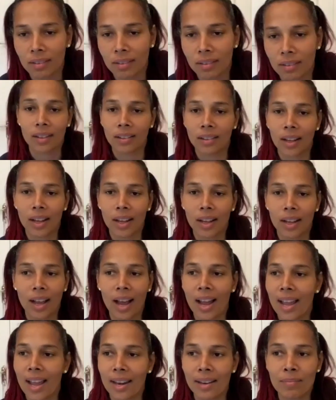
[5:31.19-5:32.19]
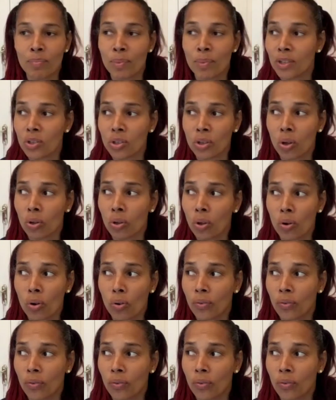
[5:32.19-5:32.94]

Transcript: kind of like I hadn't been solo